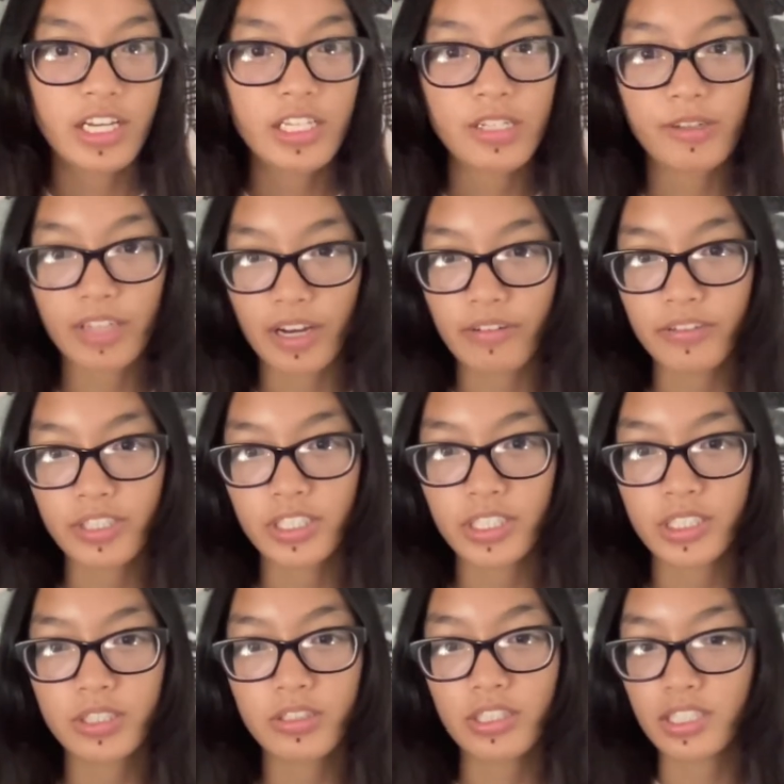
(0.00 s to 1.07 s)
So without further
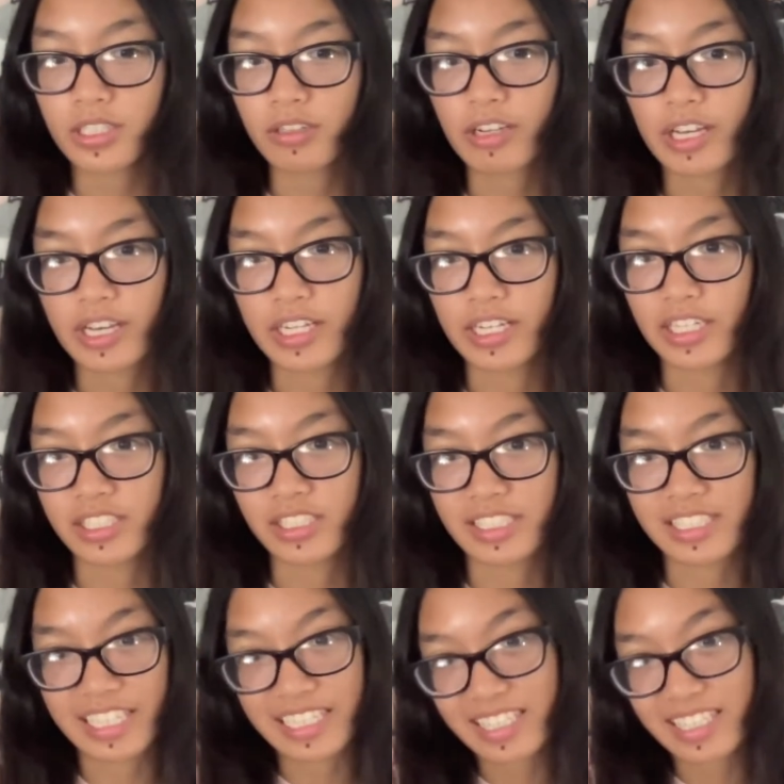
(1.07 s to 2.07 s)
ado, let's go ahead and just get